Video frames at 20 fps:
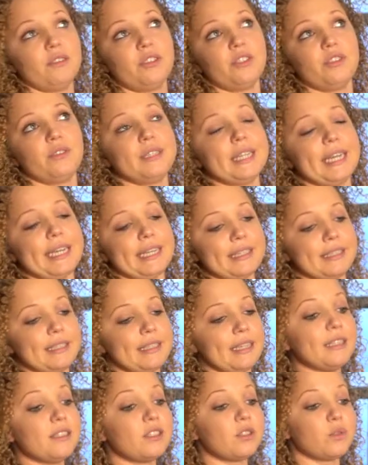to like,
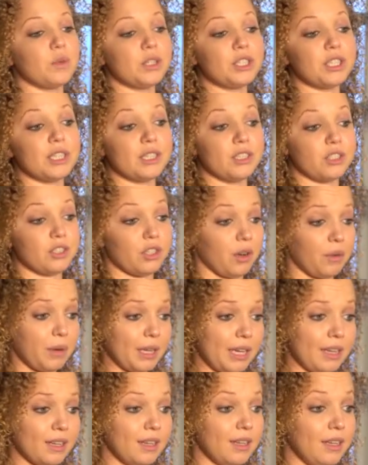since switching to
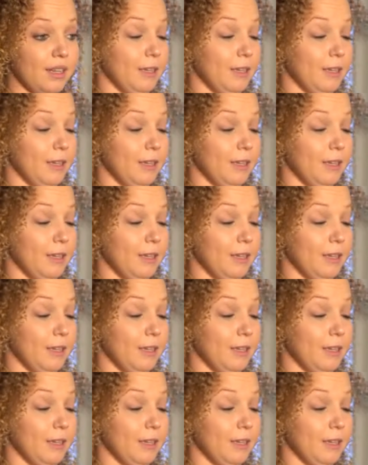Sony,